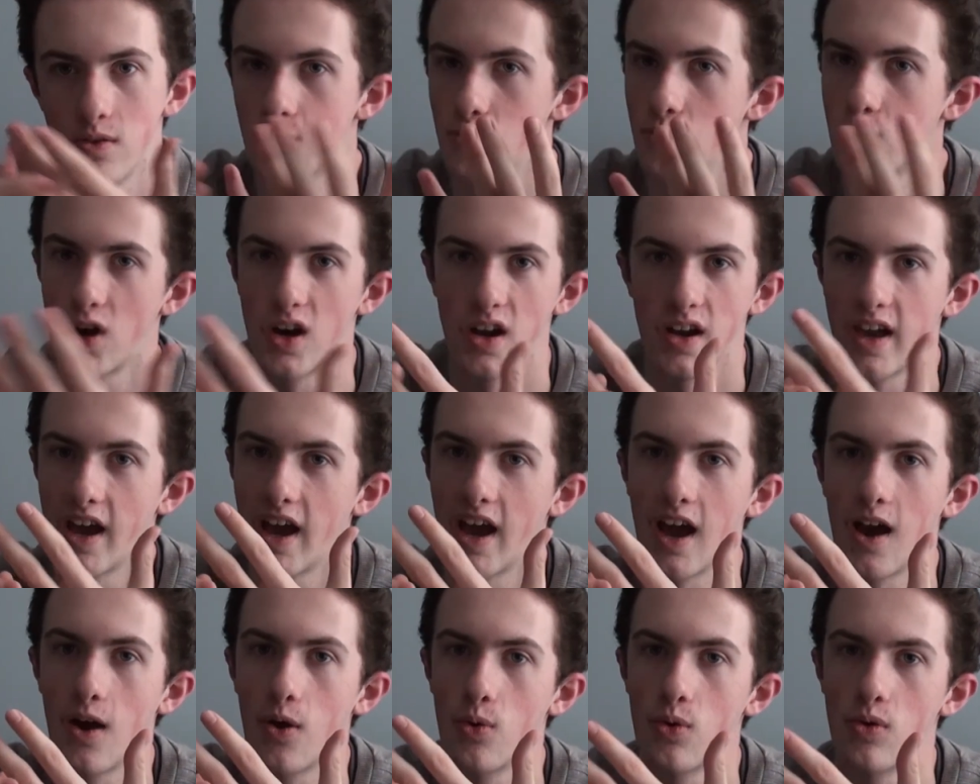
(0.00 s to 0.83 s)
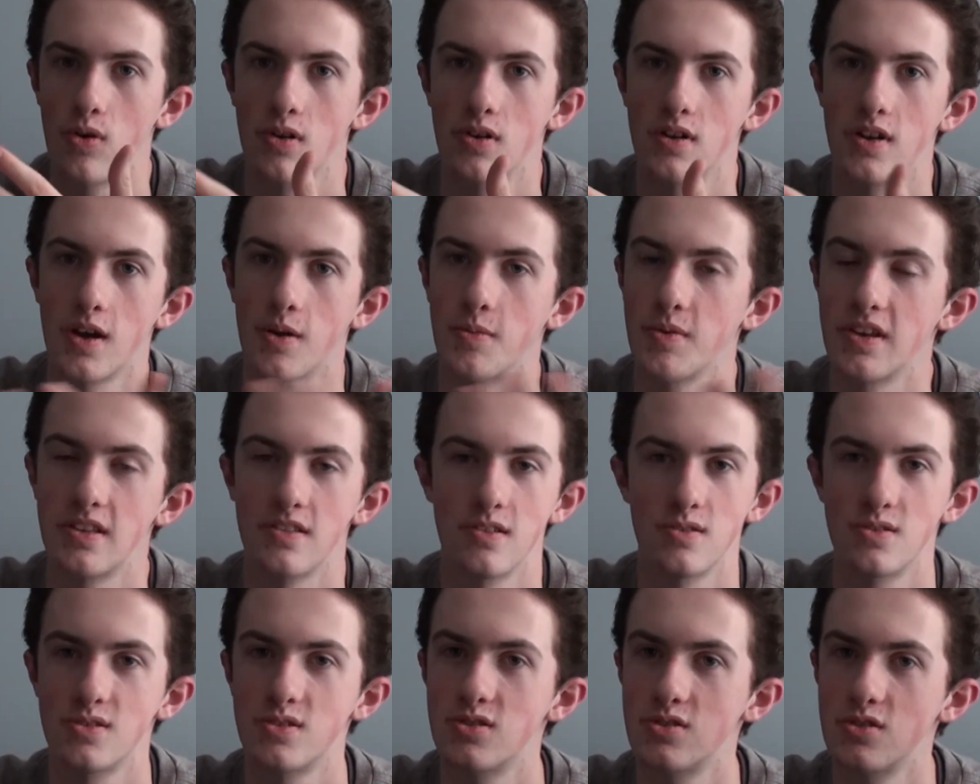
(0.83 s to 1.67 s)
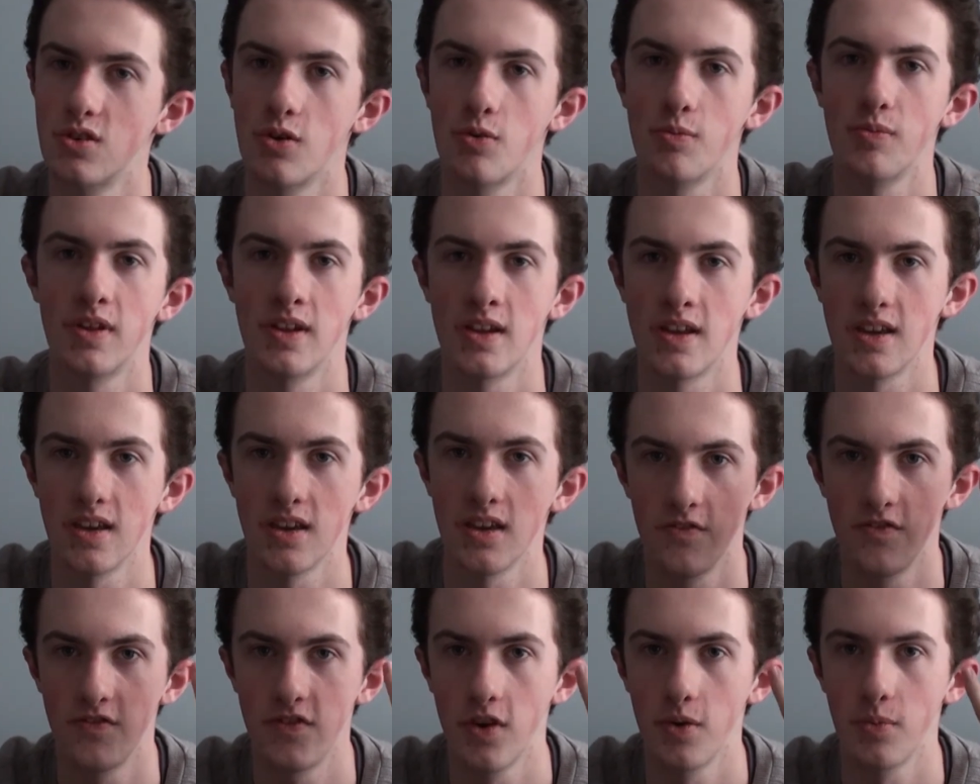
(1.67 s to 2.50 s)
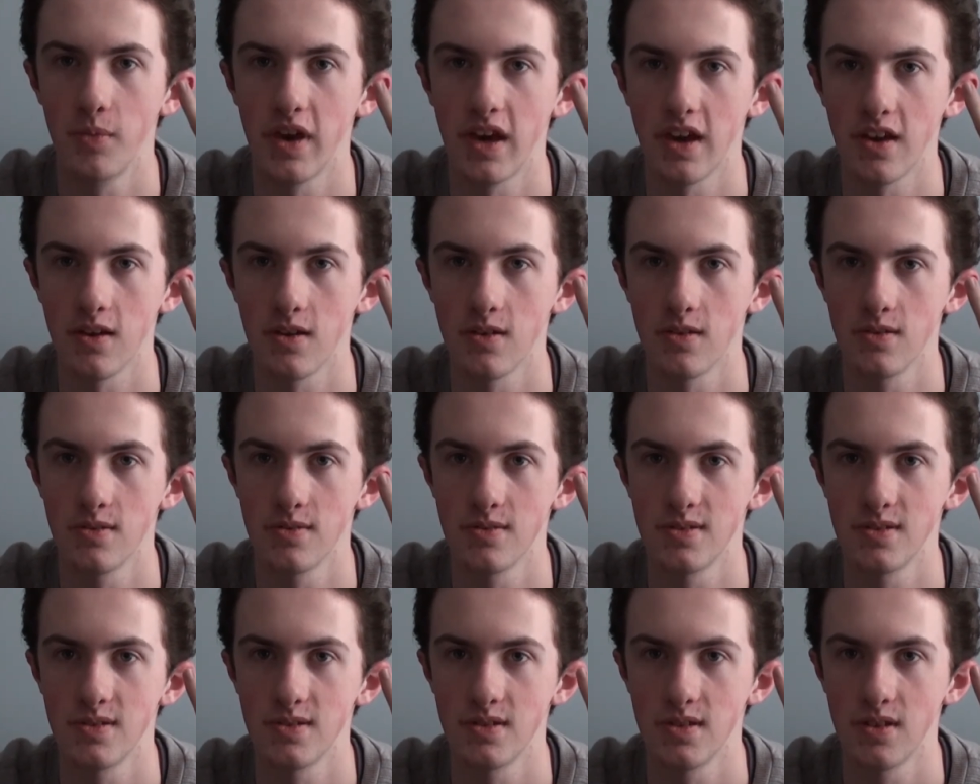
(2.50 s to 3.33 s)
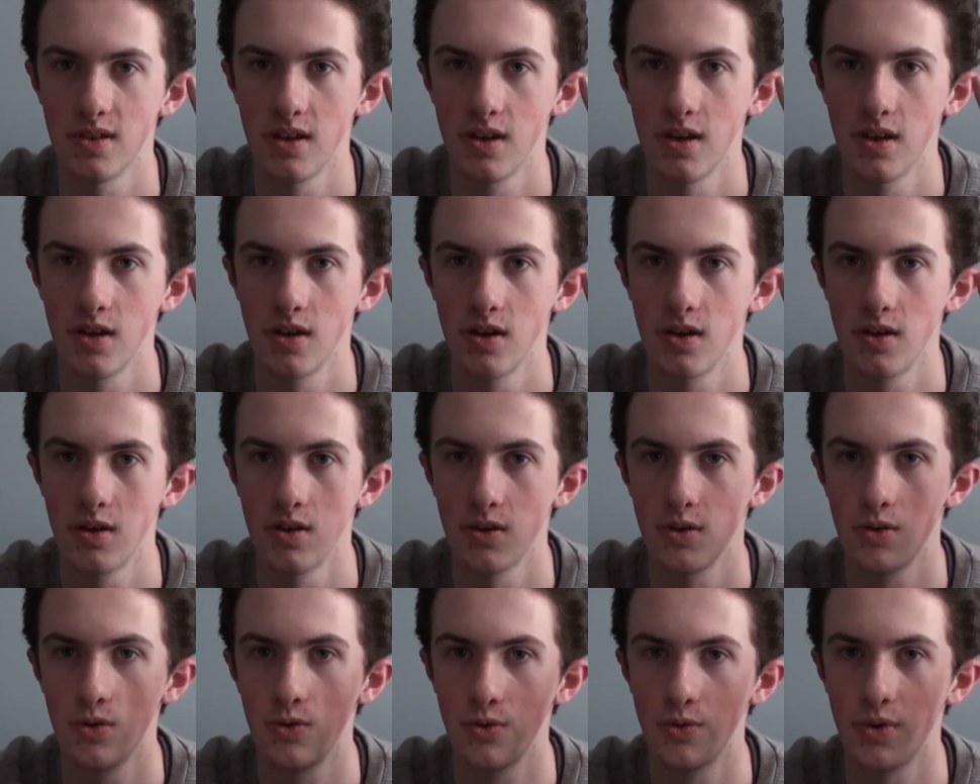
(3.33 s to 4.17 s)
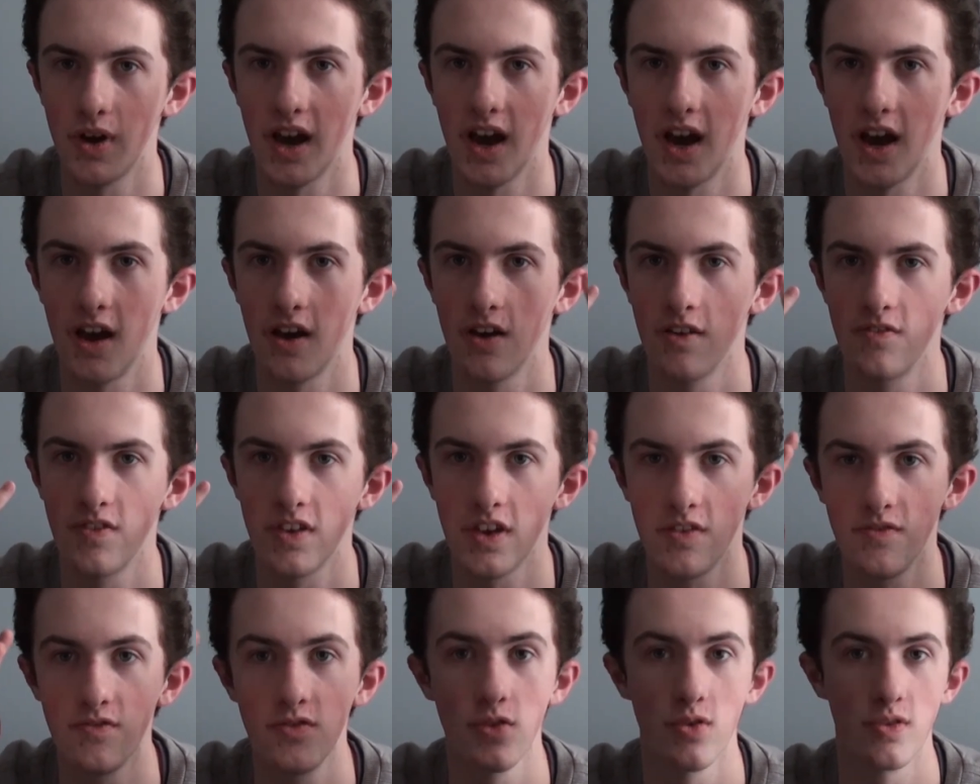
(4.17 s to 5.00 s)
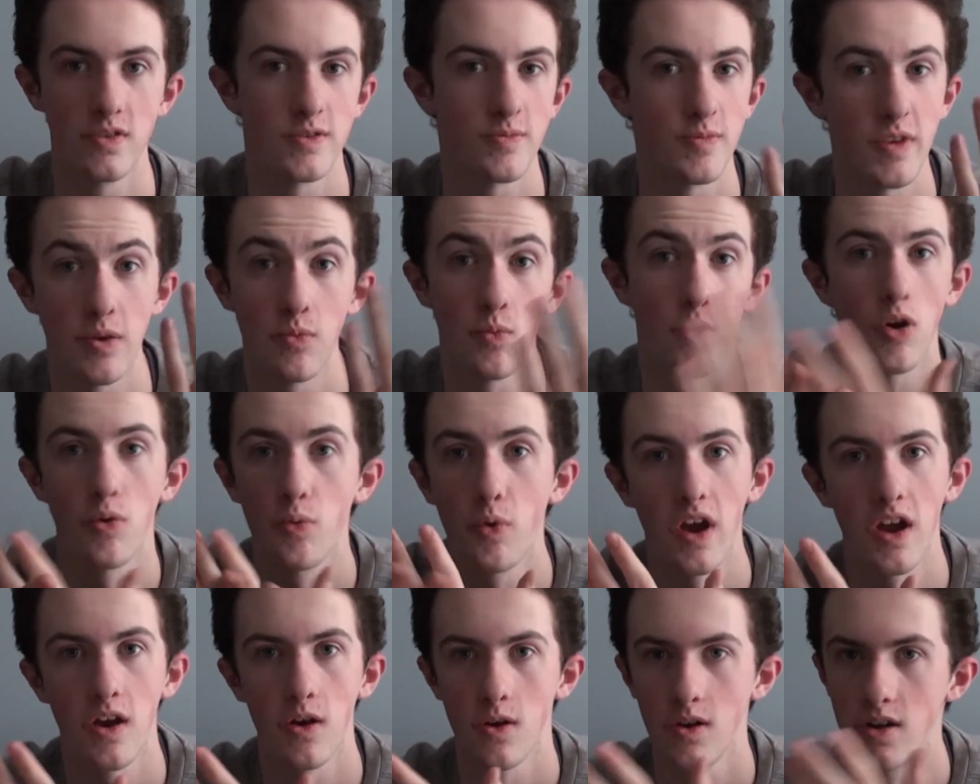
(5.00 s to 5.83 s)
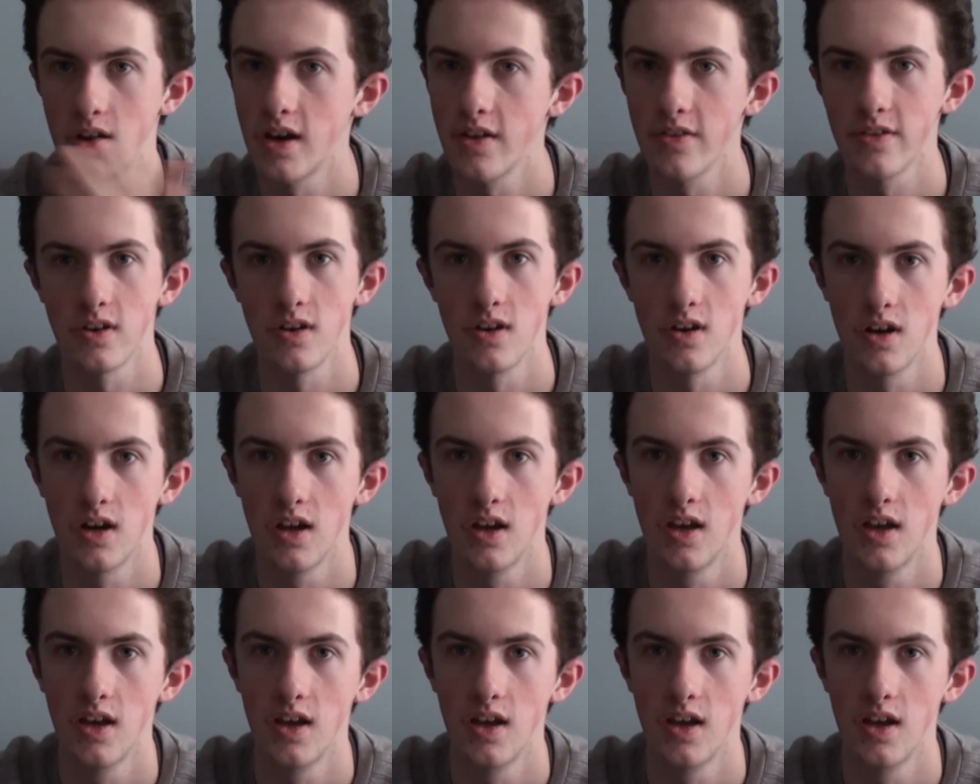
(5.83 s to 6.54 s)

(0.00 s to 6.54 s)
Ron Howard. There's so many filmmakers who have influenced me in one way or another,